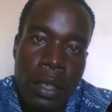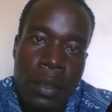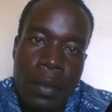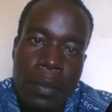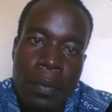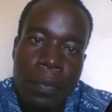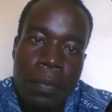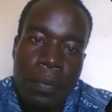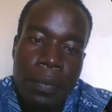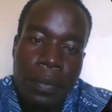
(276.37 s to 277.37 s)
which is
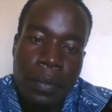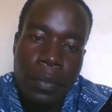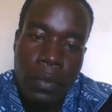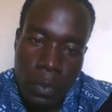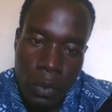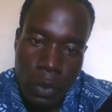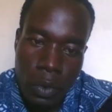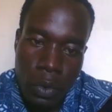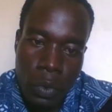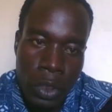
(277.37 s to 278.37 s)
our eighth
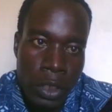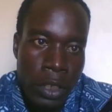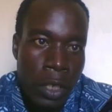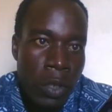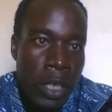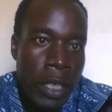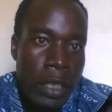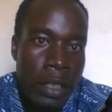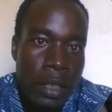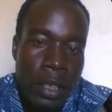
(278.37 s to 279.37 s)
terminology.
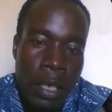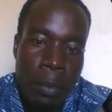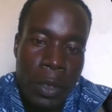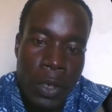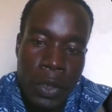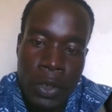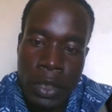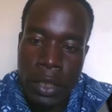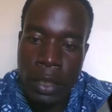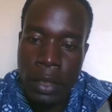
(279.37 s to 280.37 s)

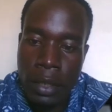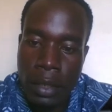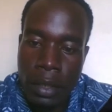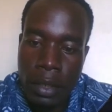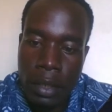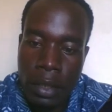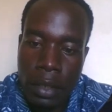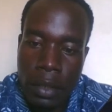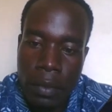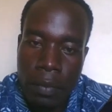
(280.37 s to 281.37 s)
So a formula
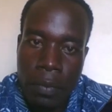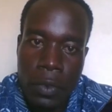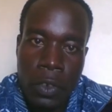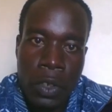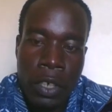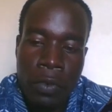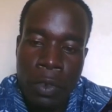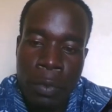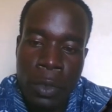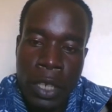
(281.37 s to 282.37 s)
can be seen
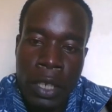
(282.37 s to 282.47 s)
here,